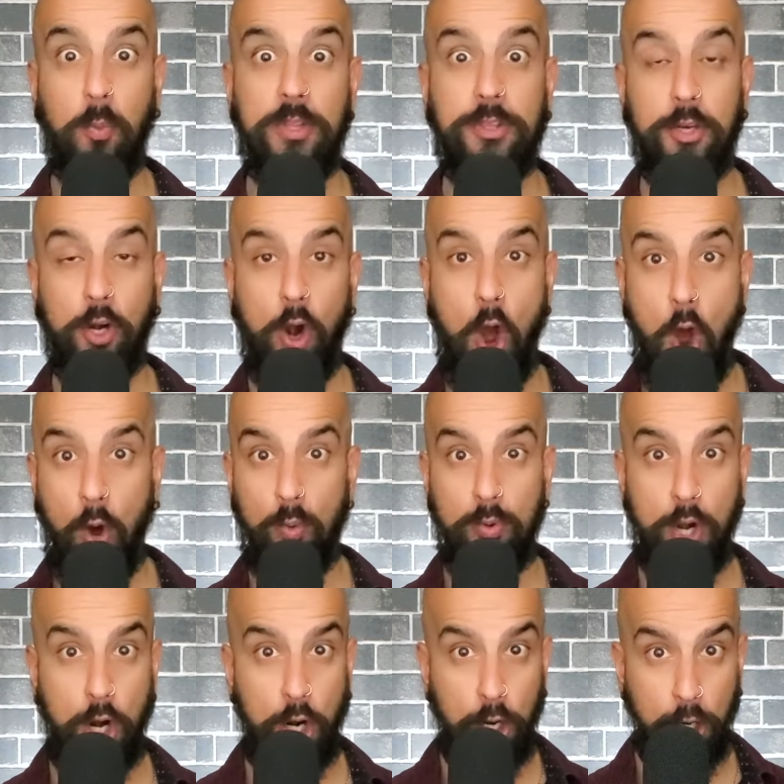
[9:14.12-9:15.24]
with your
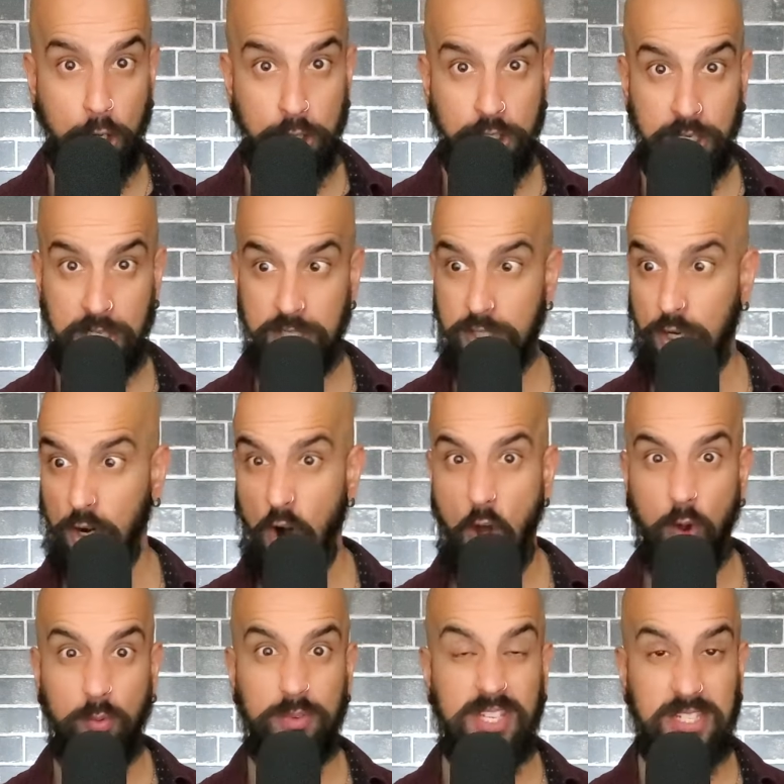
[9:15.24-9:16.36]
own urges, your
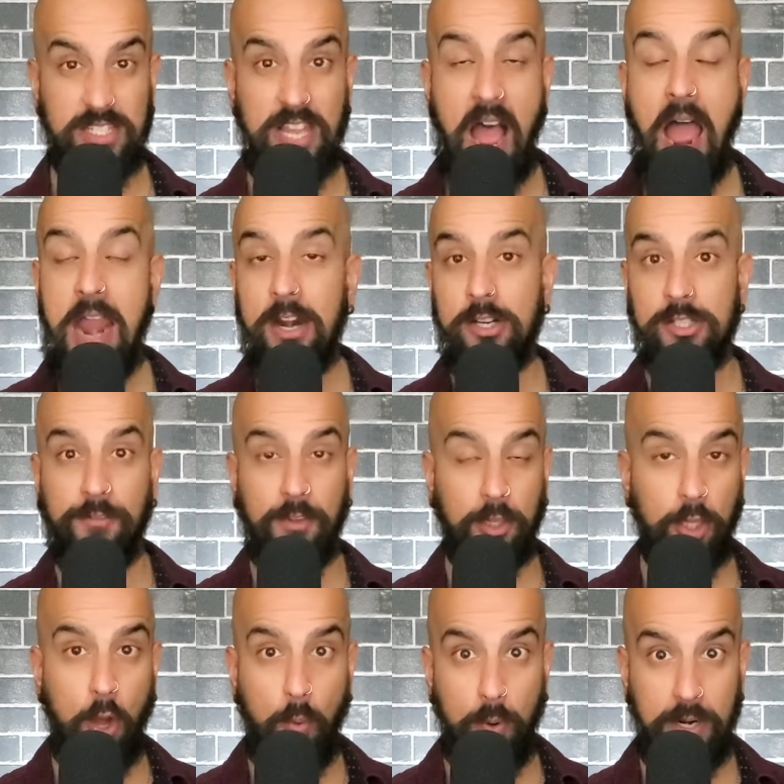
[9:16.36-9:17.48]
own desires of a
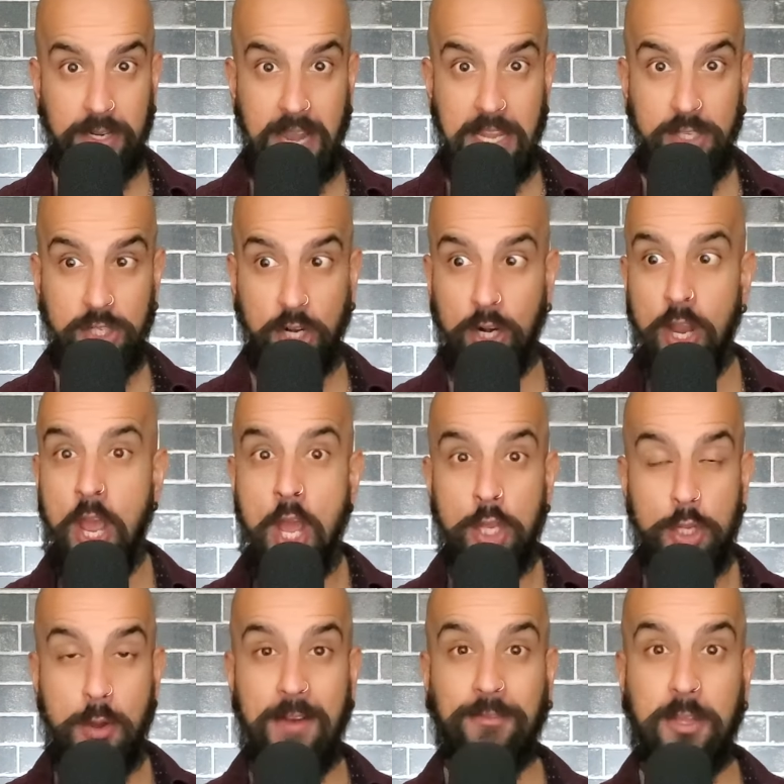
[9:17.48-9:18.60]
lower nature.
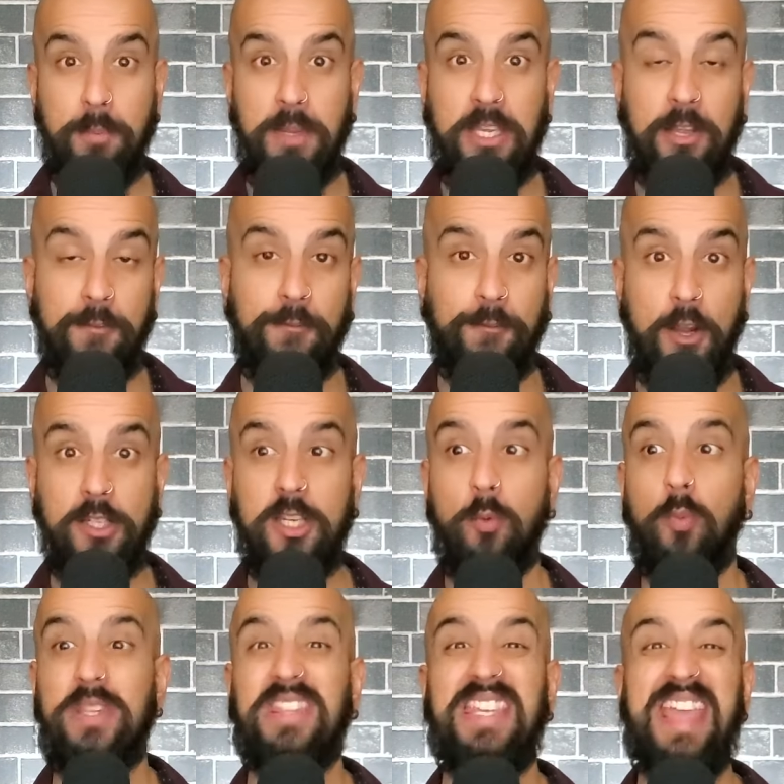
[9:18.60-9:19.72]
You have to be confronted
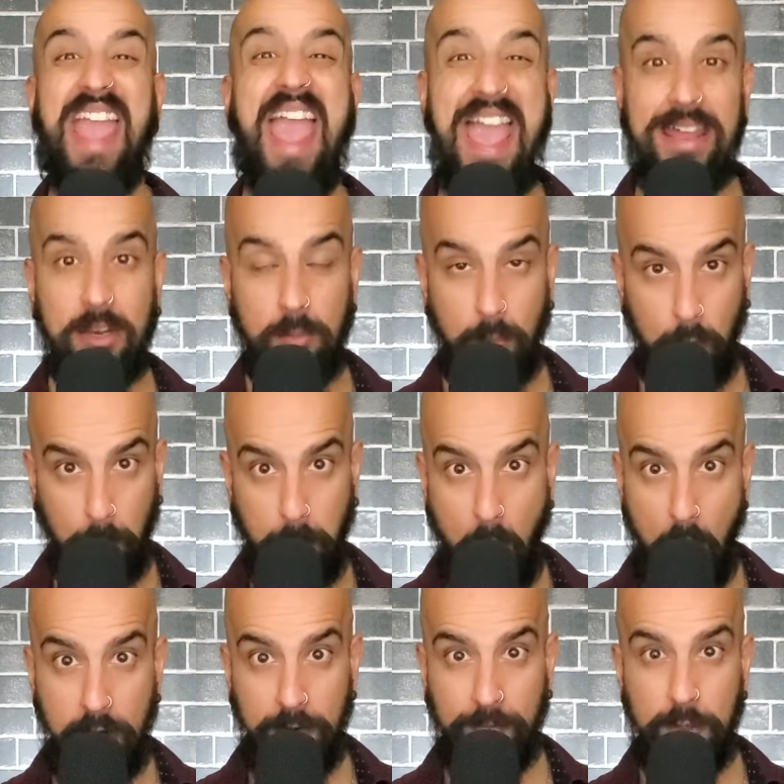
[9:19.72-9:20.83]
with the animal
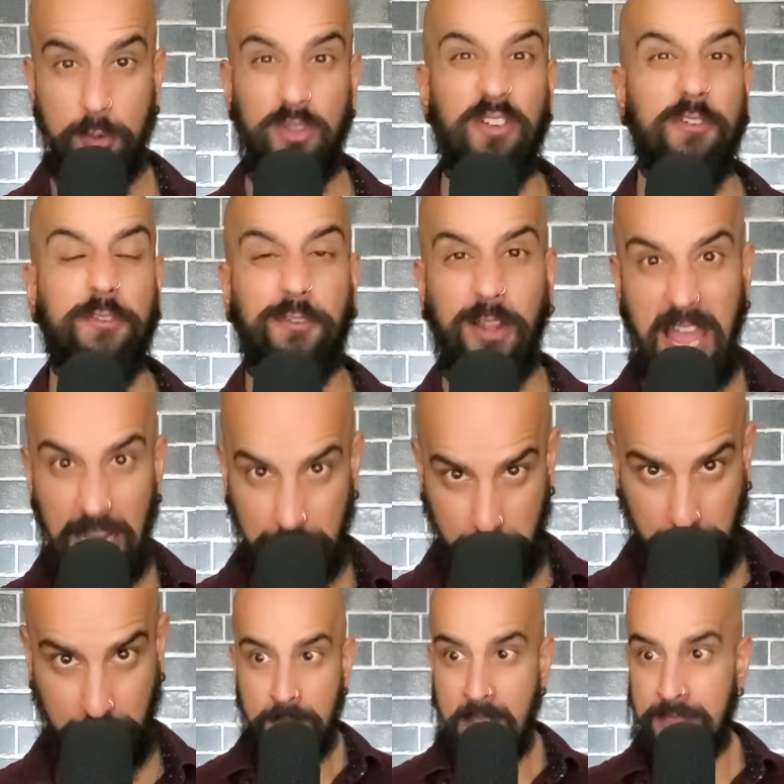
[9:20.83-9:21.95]
part of you, the
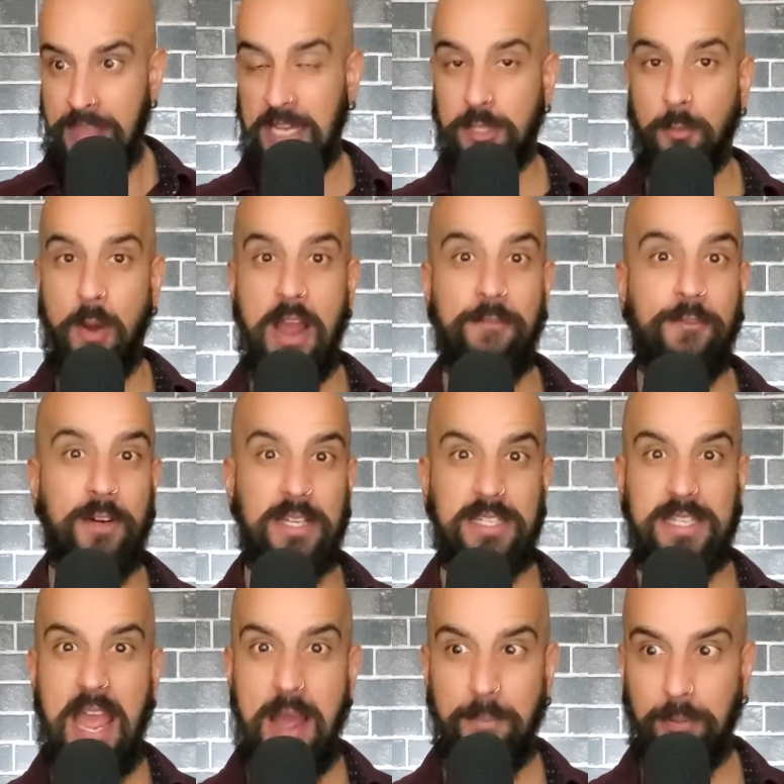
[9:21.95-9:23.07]
flesh. That's why, for
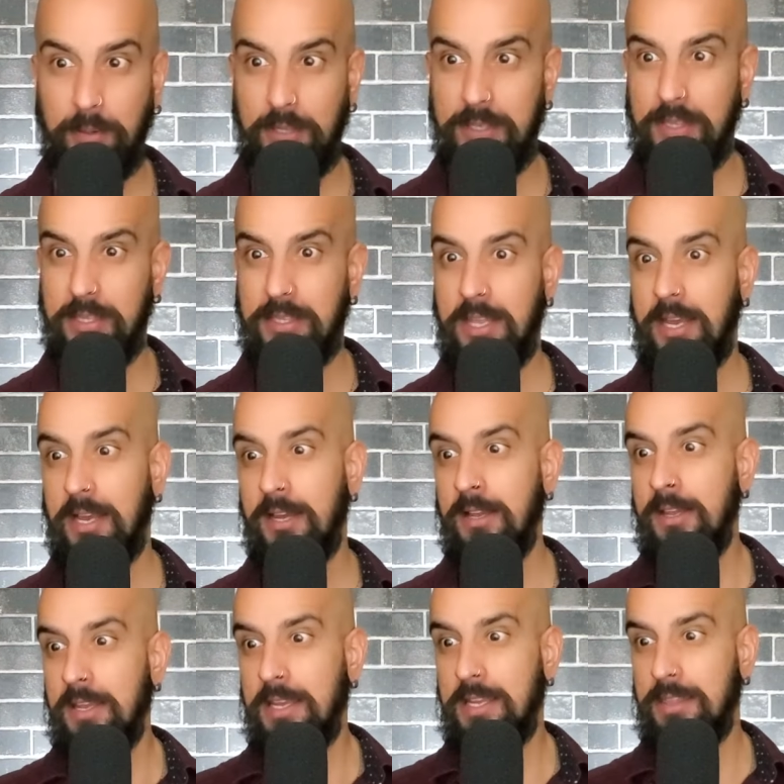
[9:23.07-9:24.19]
example, in uh,
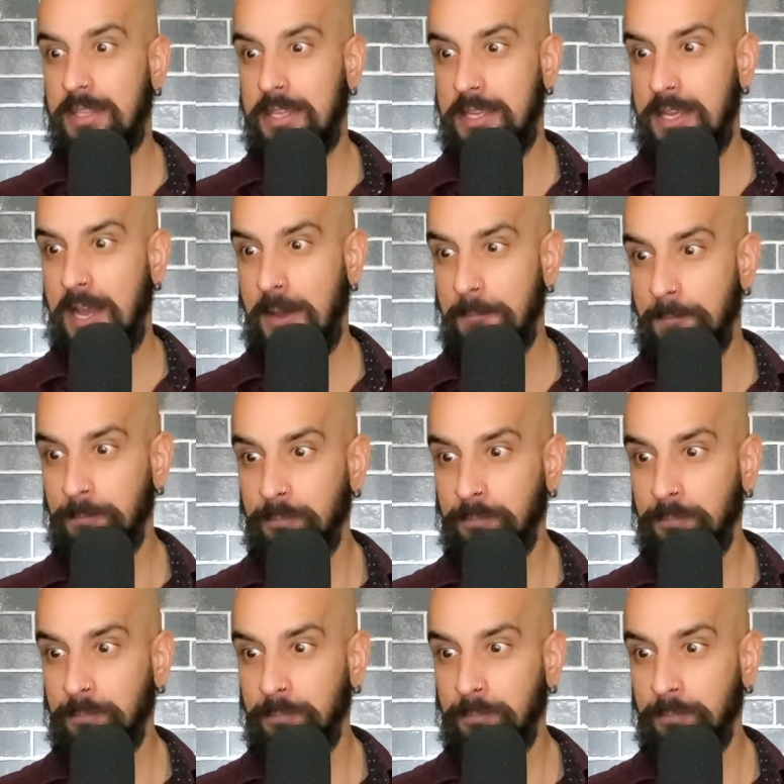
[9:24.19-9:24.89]
in the um,